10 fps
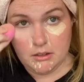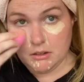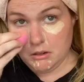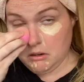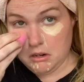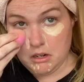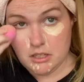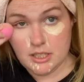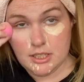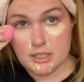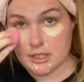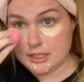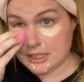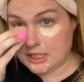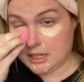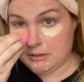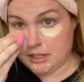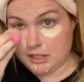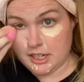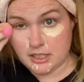Oh, it looks like the sun's actually coming
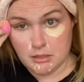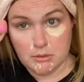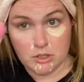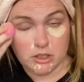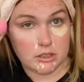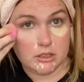out, guys. Oh my god.